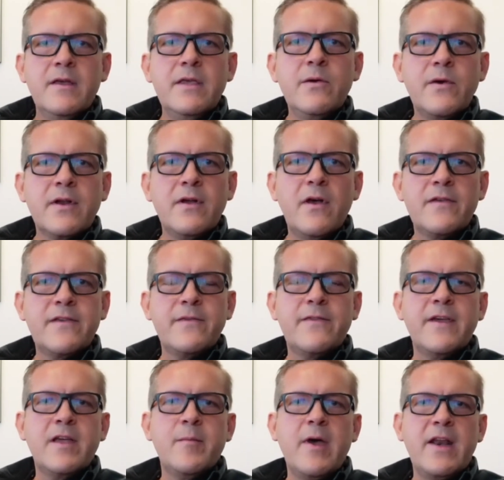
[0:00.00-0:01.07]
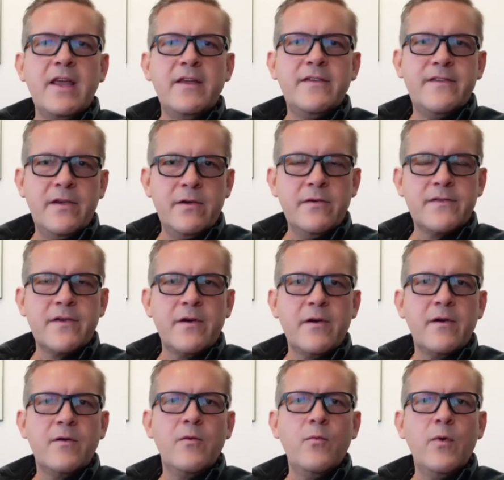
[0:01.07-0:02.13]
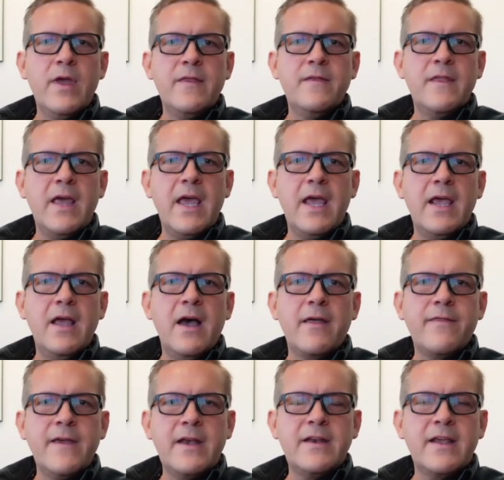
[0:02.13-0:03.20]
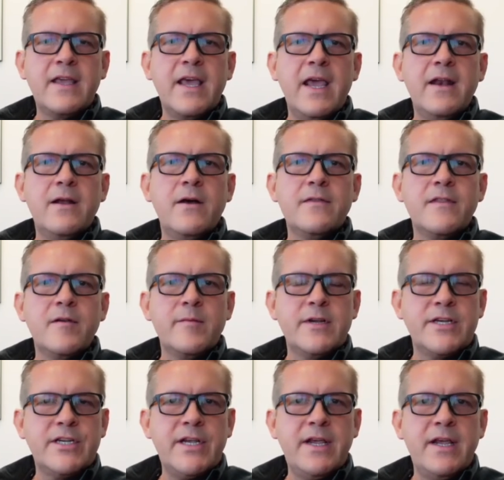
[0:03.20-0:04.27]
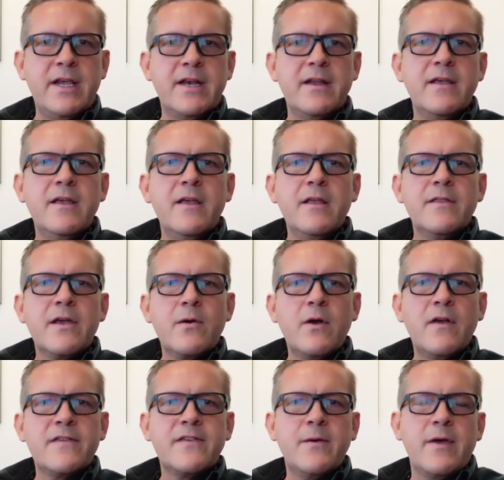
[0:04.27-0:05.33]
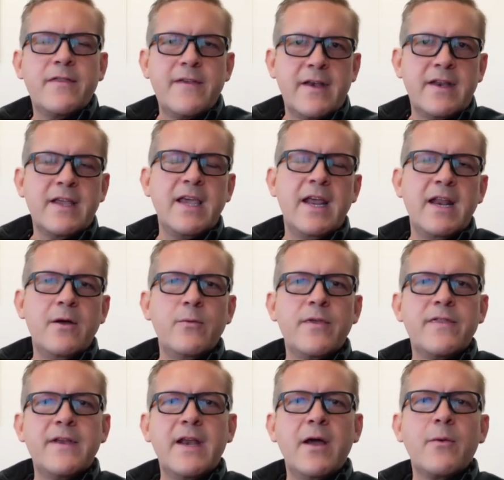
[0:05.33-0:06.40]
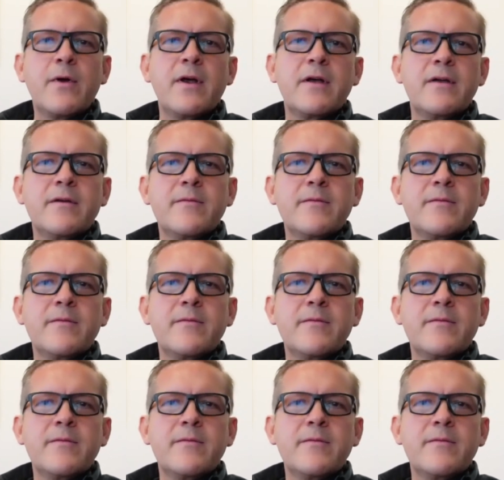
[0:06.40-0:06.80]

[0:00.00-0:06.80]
You can also think about each user when they authenticate on their machine, they're also authenticating with the network.